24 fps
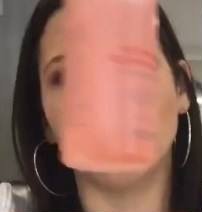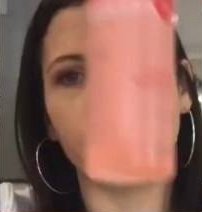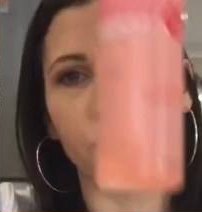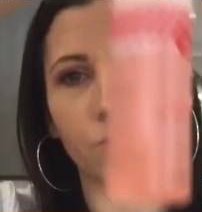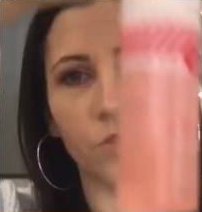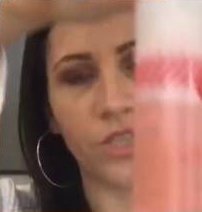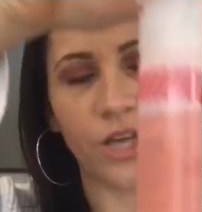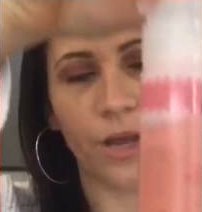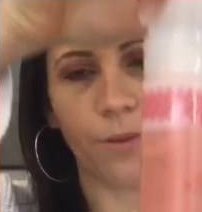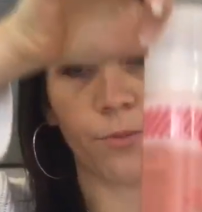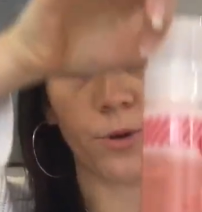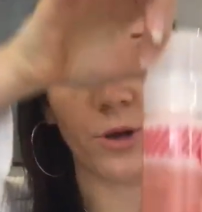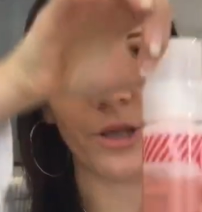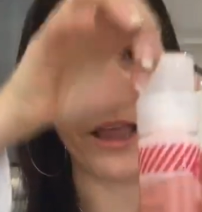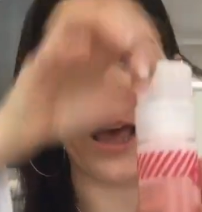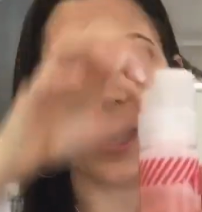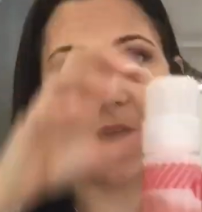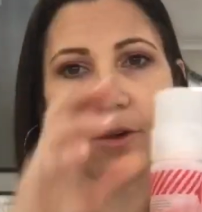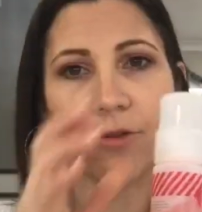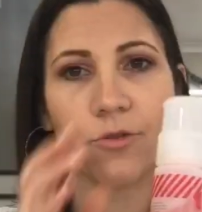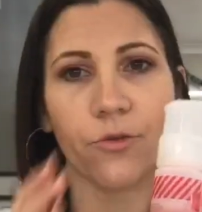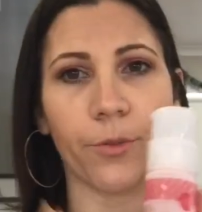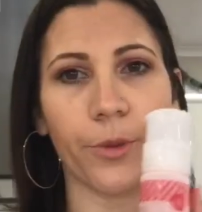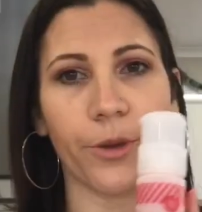Jamberry
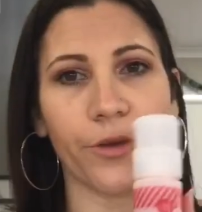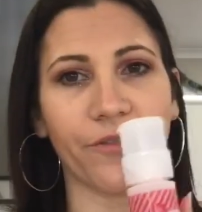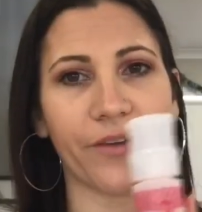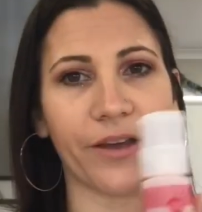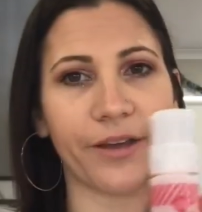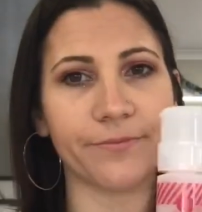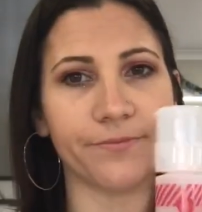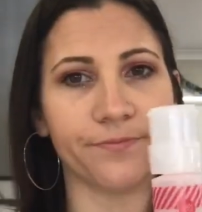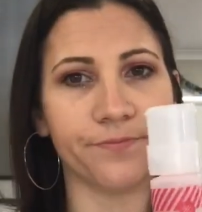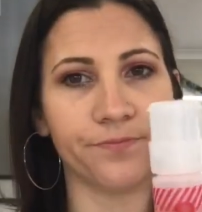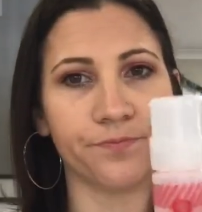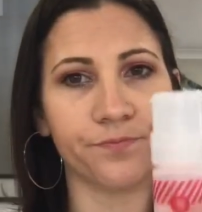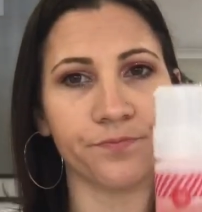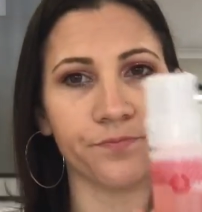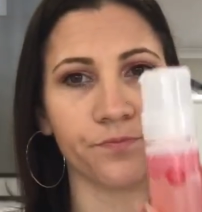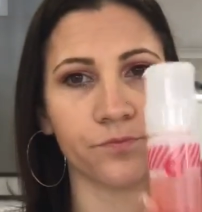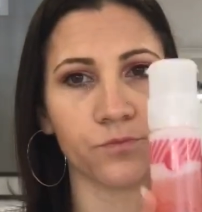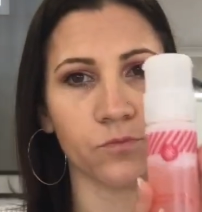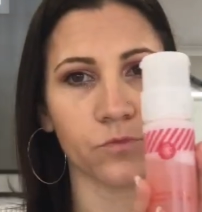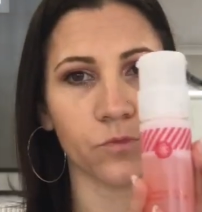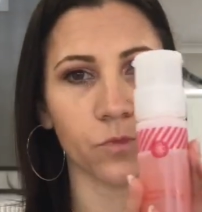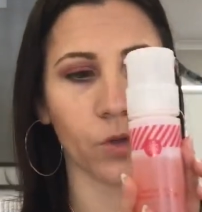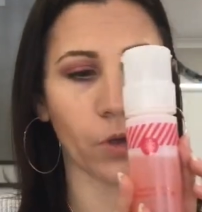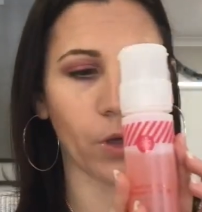lacquer remover,
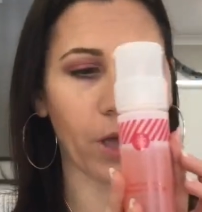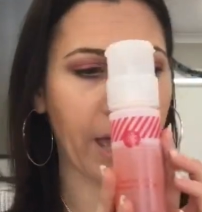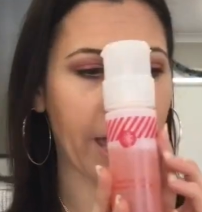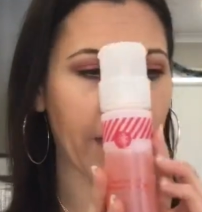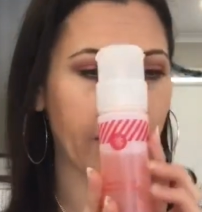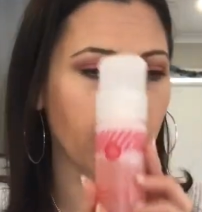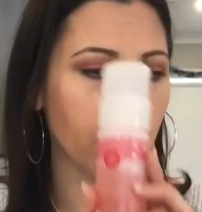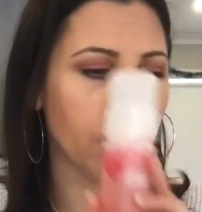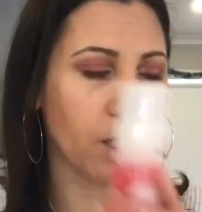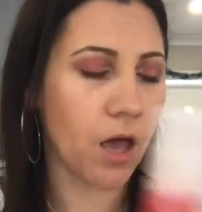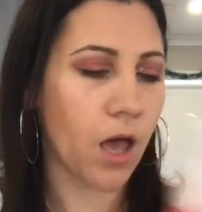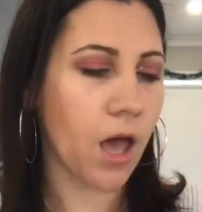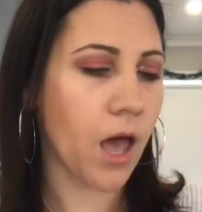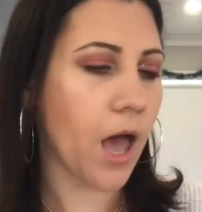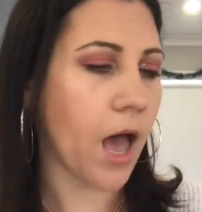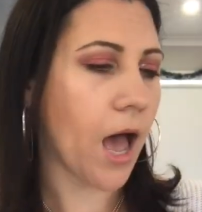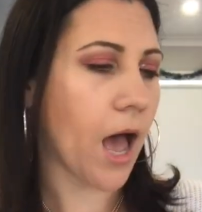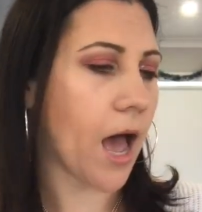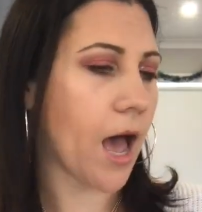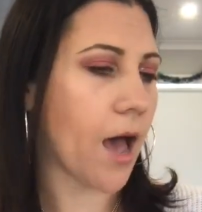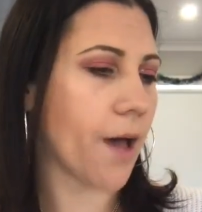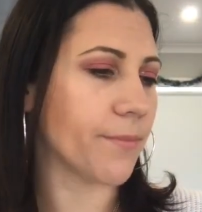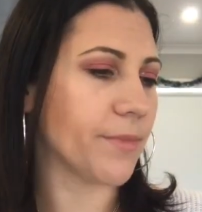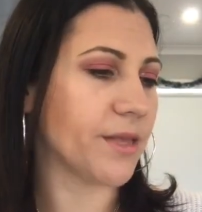okay?
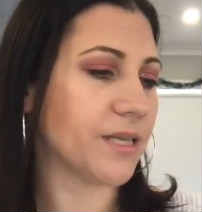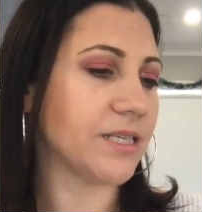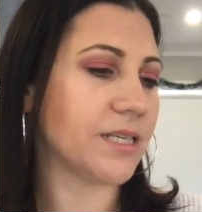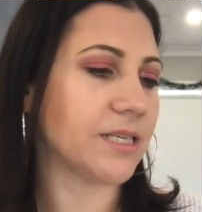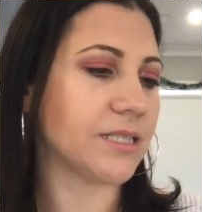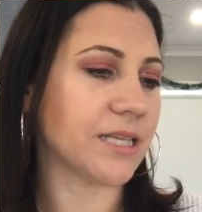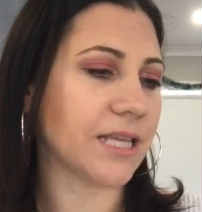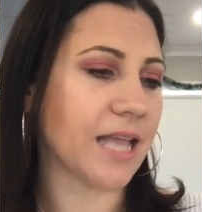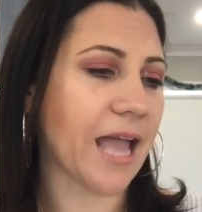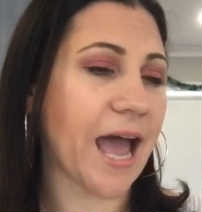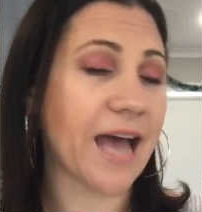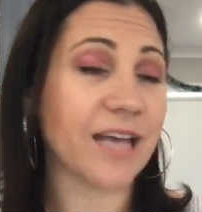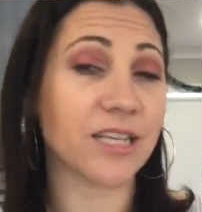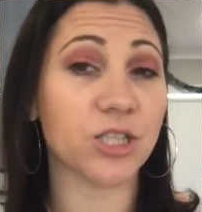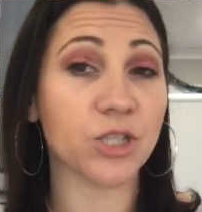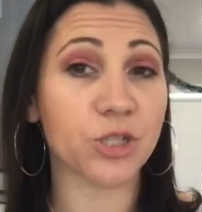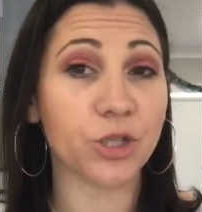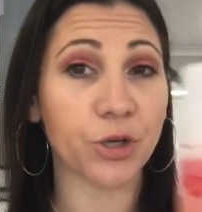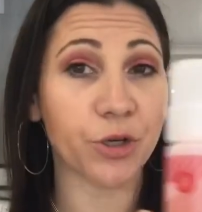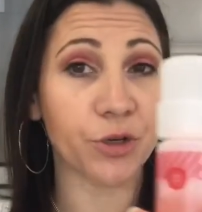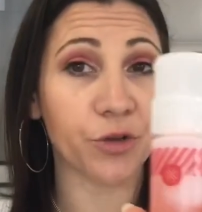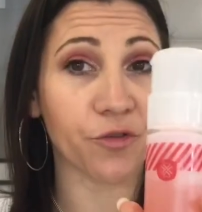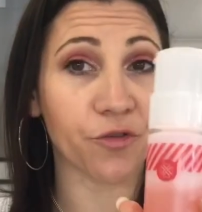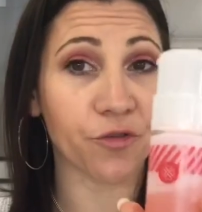This is an
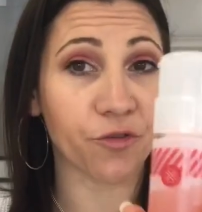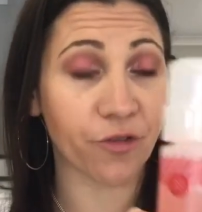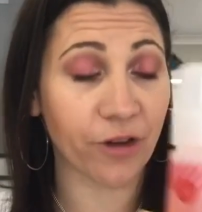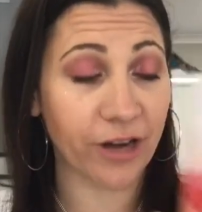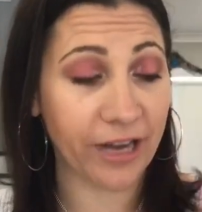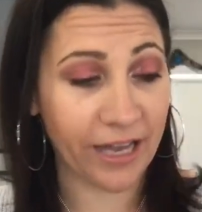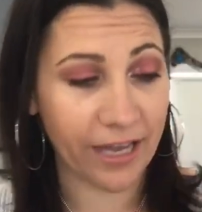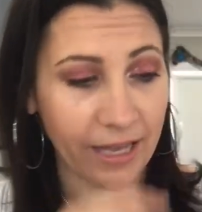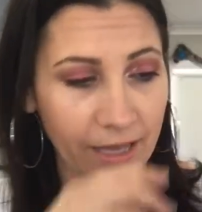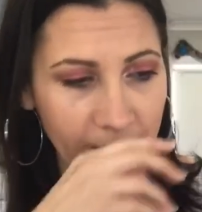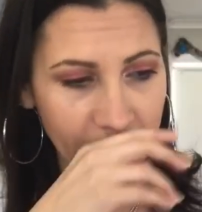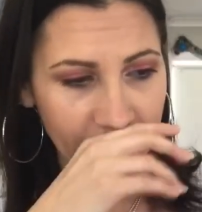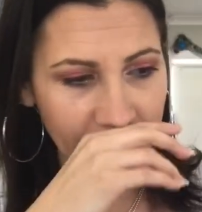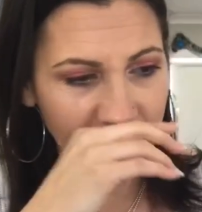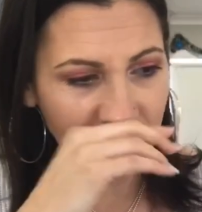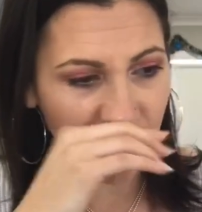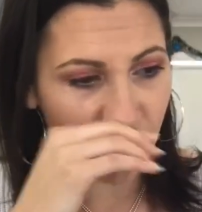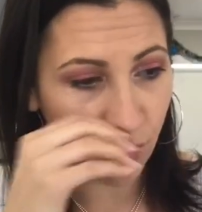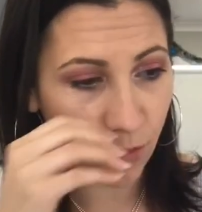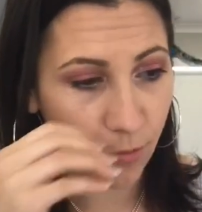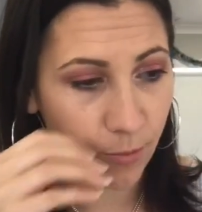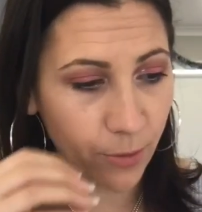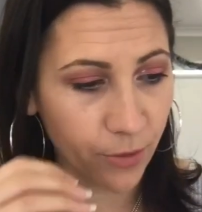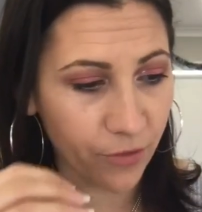acetone-free
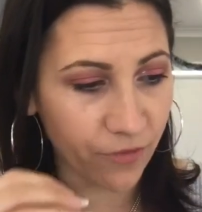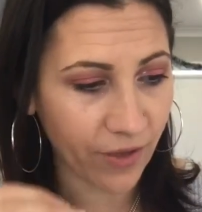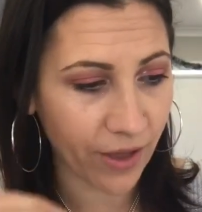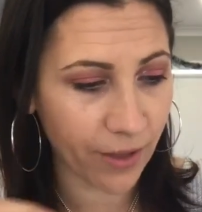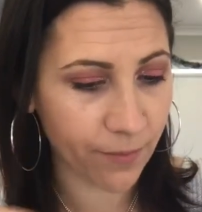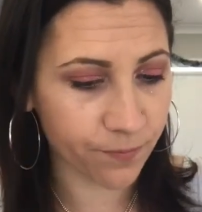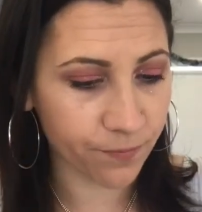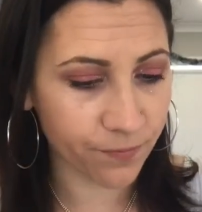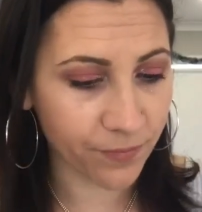lacquer remover.